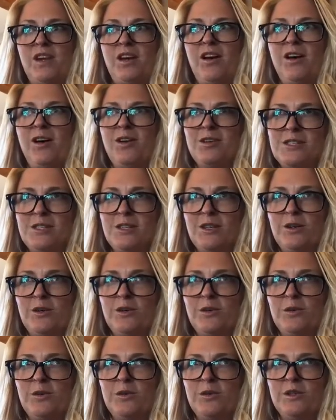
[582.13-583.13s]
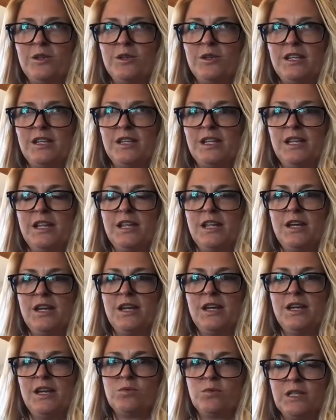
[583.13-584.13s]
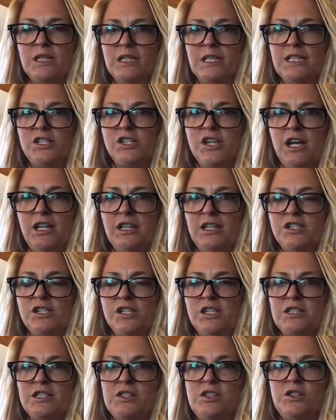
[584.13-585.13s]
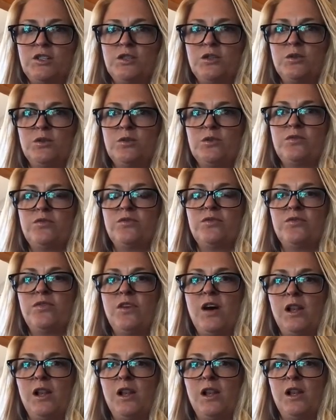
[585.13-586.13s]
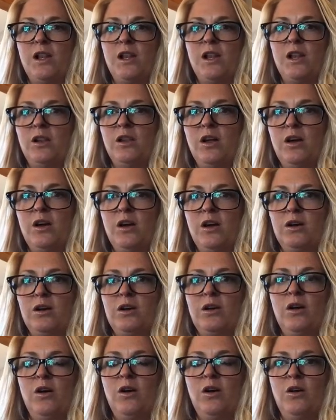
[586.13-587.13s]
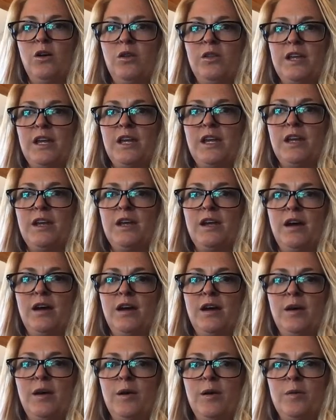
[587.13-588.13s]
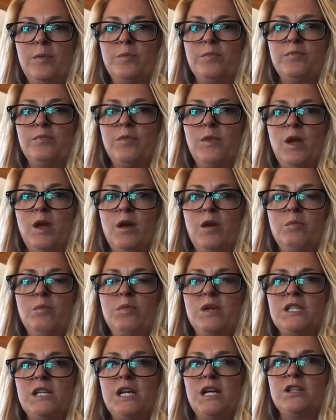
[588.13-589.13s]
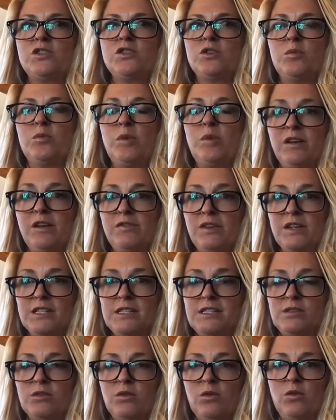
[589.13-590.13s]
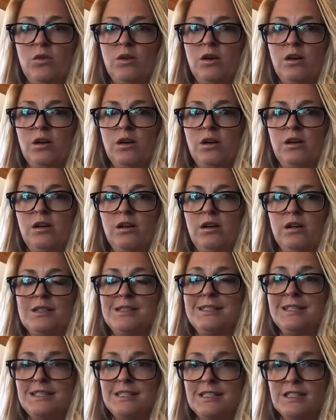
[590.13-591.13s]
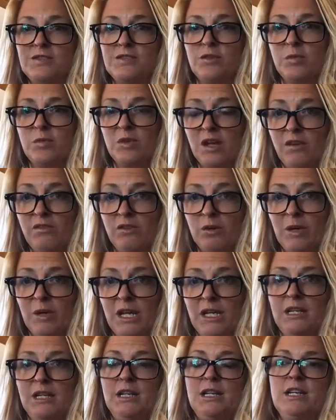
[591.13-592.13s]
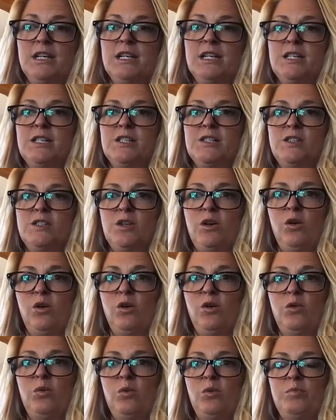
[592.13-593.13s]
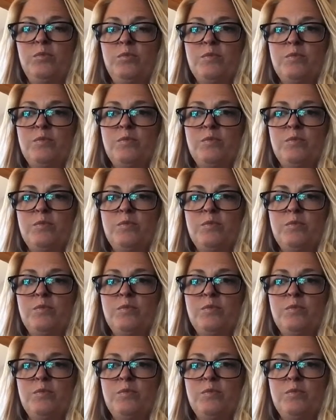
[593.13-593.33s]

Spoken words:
Also, it was really challenging to follow along all the potential benefits or assistance from the government. So